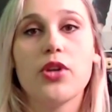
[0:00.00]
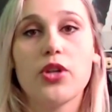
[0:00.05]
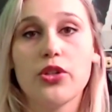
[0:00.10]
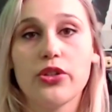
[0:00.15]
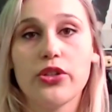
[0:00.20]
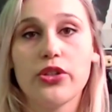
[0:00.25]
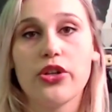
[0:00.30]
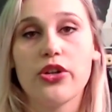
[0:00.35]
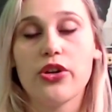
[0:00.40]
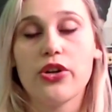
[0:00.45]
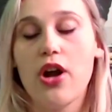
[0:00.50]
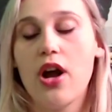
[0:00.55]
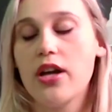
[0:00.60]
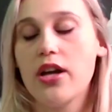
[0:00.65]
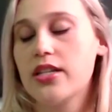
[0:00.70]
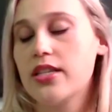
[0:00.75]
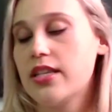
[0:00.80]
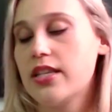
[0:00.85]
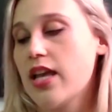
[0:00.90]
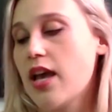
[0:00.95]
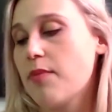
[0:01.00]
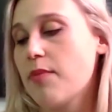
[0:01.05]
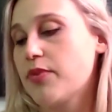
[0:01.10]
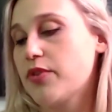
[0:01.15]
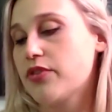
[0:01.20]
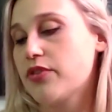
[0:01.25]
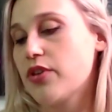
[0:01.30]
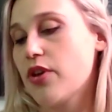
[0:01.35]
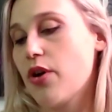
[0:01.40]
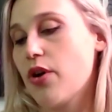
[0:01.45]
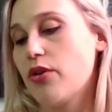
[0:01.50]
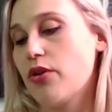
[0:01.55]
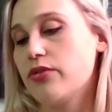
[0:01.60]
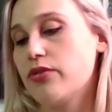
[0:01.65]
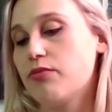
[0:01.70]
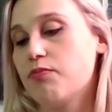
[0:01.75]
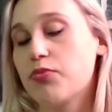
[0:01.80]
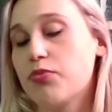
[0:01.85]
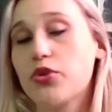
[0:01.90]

earlier on in the episode,